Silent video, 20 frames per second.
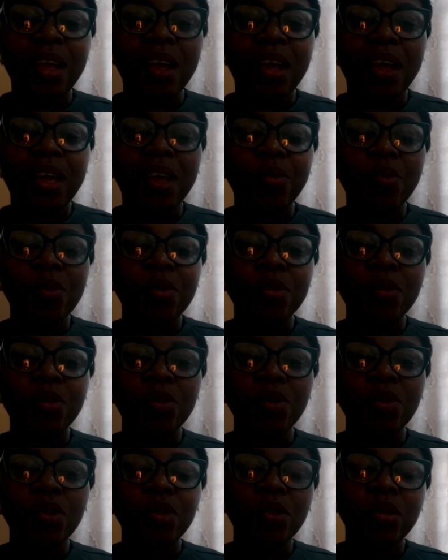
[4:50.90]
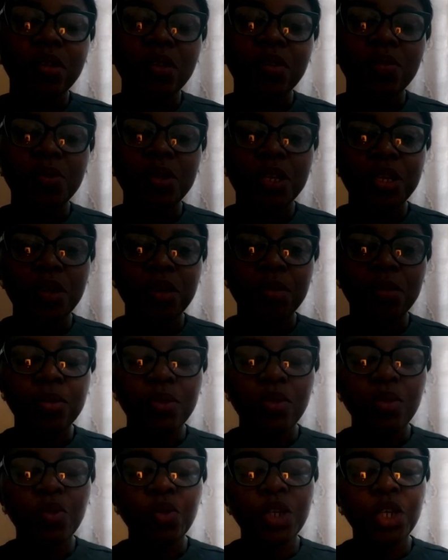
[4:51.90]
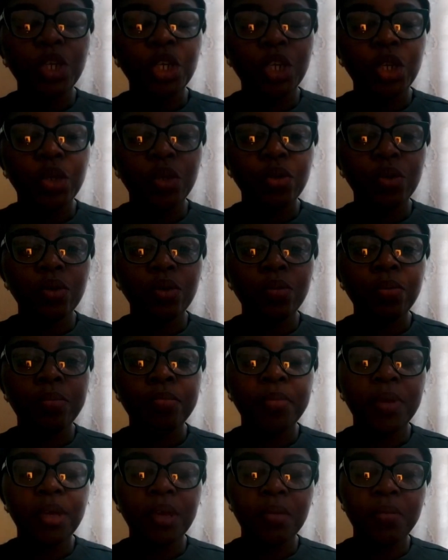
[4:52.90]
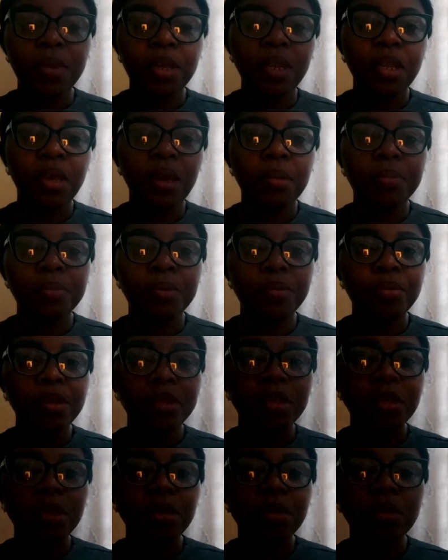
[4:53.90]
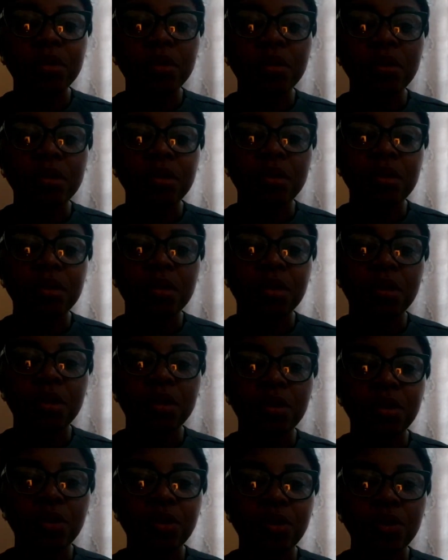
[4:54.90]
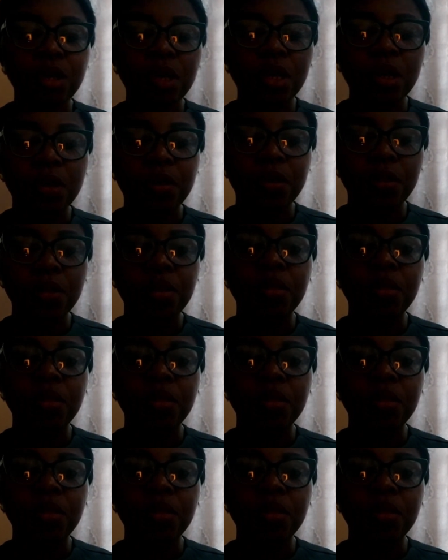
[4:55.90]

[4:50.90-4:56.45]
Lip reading: I want to use this medium to wish you many, many happy returns in good health.